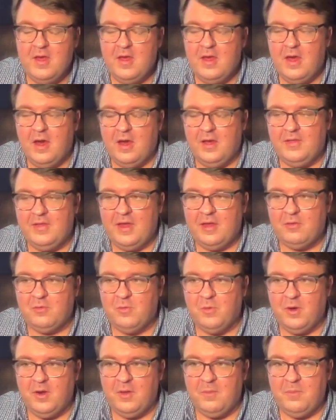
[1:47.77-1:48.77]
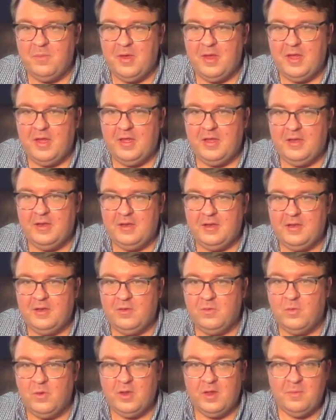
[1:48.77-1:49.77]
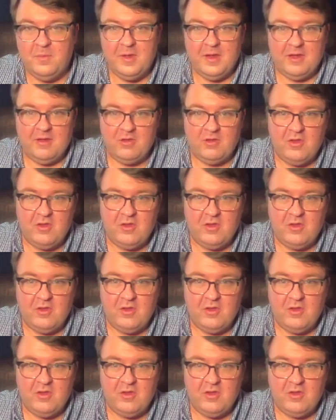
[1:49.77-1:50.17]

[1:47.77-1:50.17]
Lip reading: That's been one of the biggest